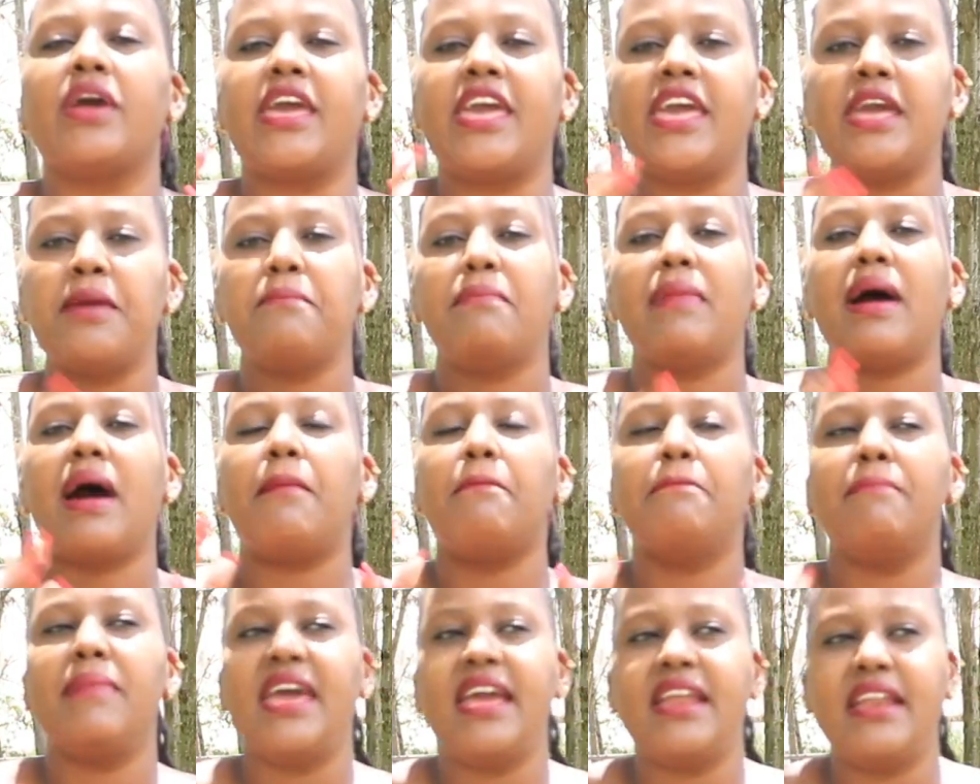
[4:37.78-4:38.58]
Himba
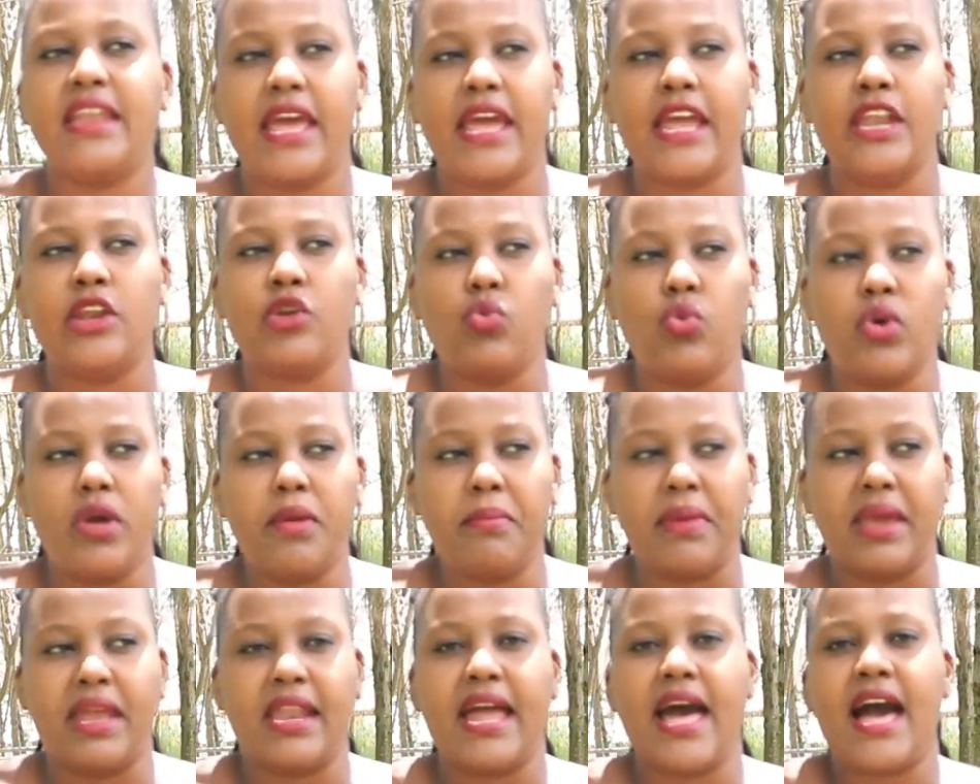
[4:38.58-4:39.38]
men and
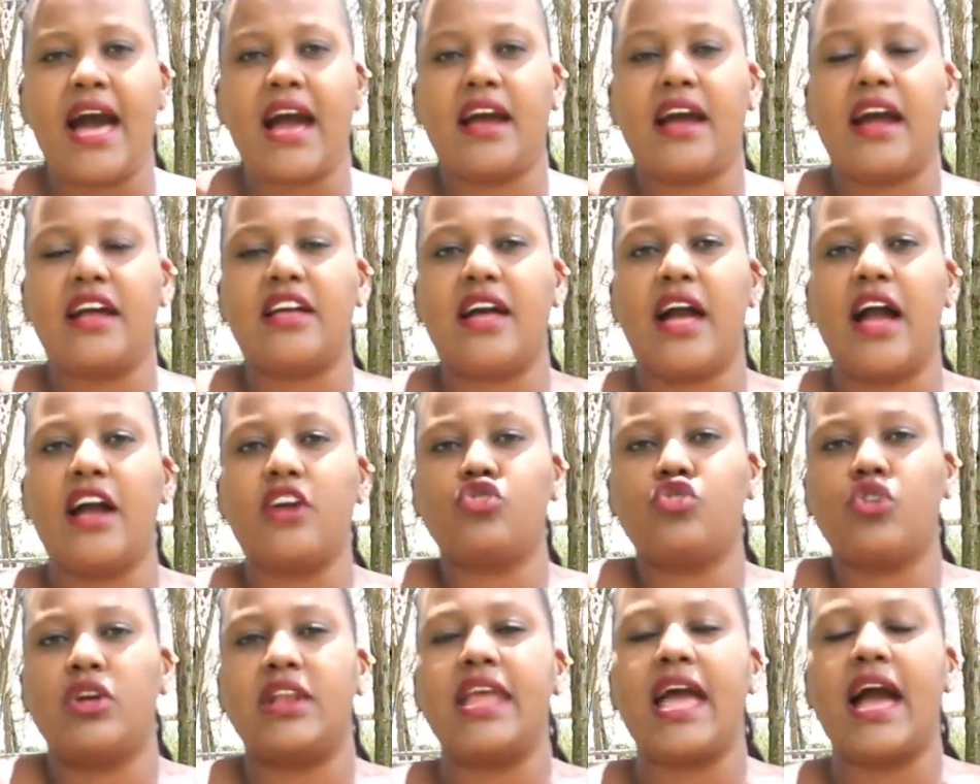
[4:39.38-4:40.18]
women are
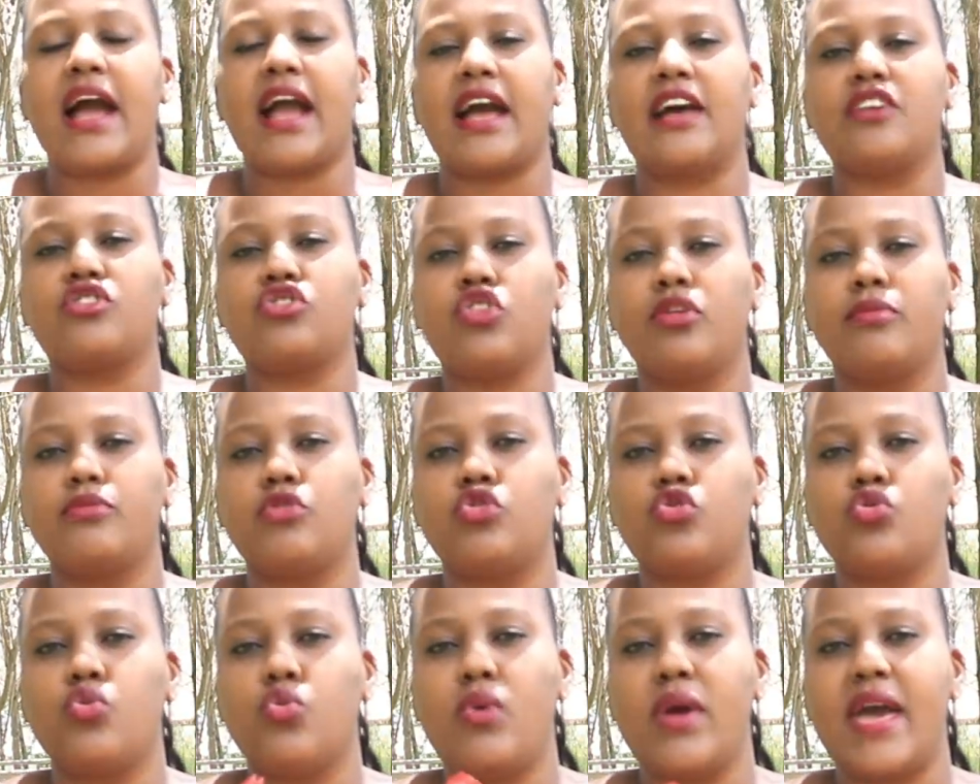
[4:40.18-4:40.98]
actually
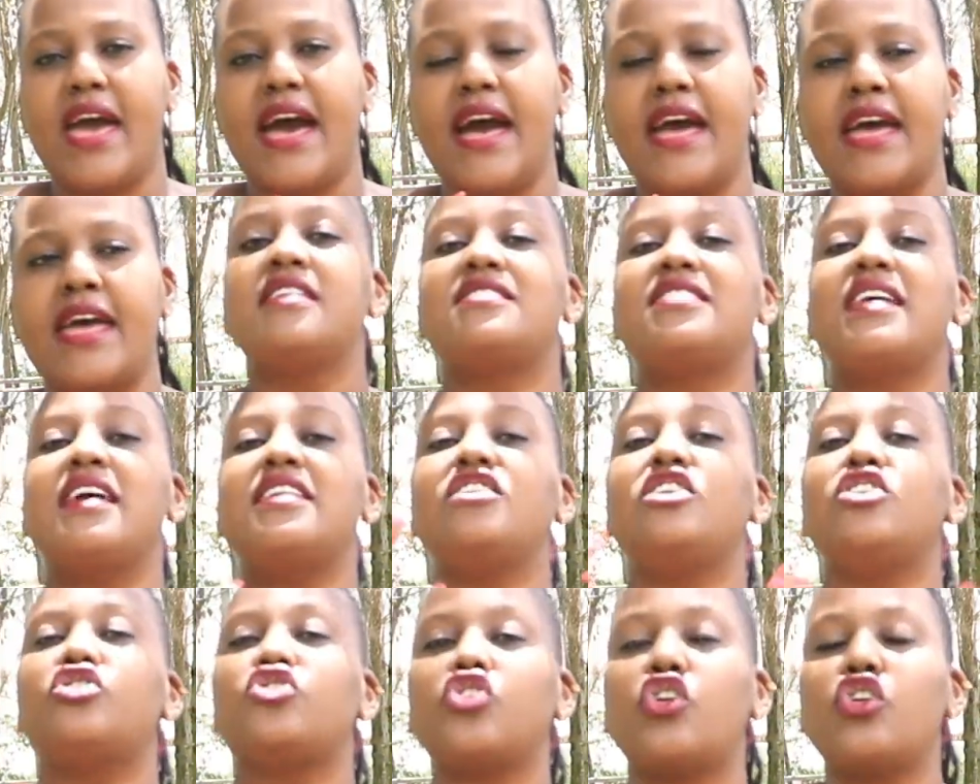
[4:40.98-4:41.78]
accustomed to wear
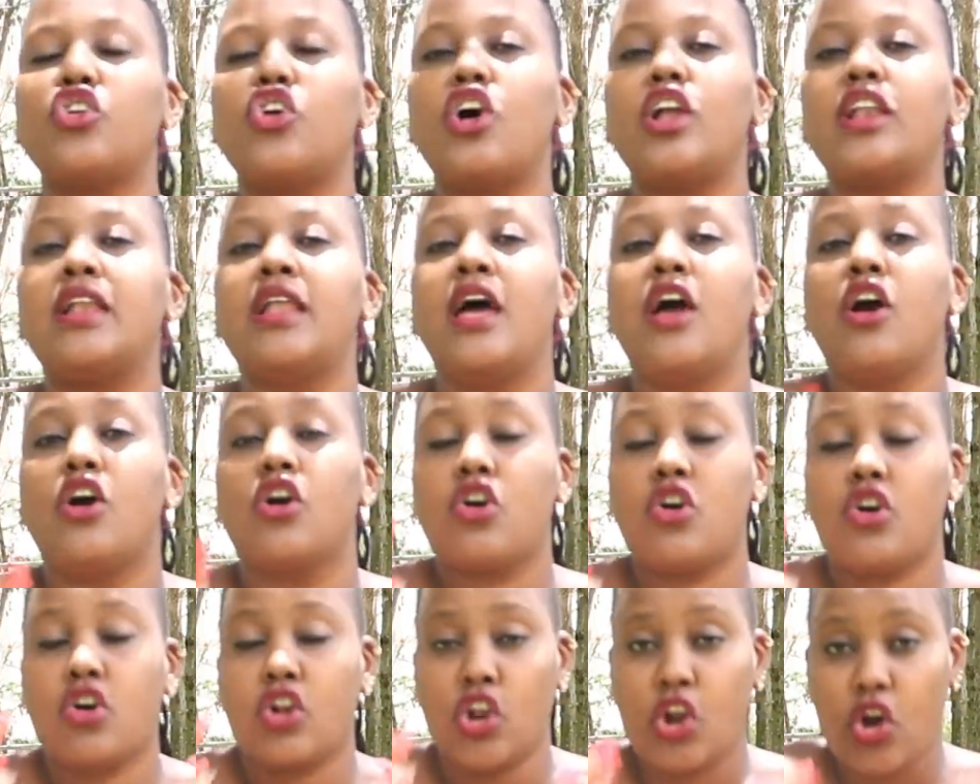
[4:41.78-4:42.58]
traditional
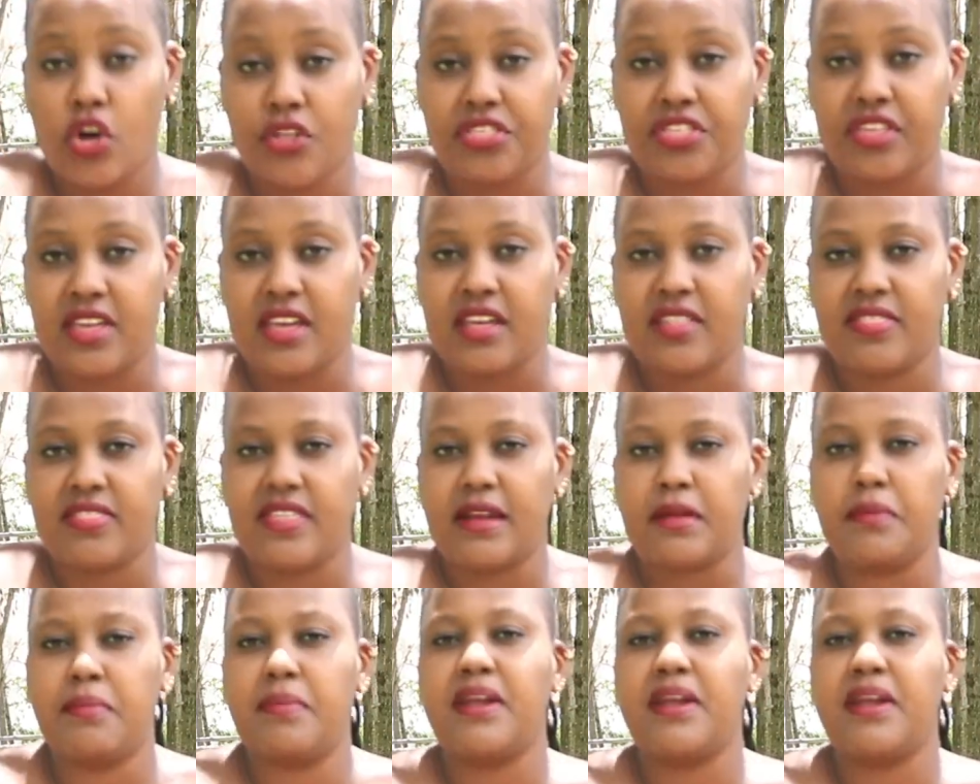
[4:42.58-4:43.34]
clothing that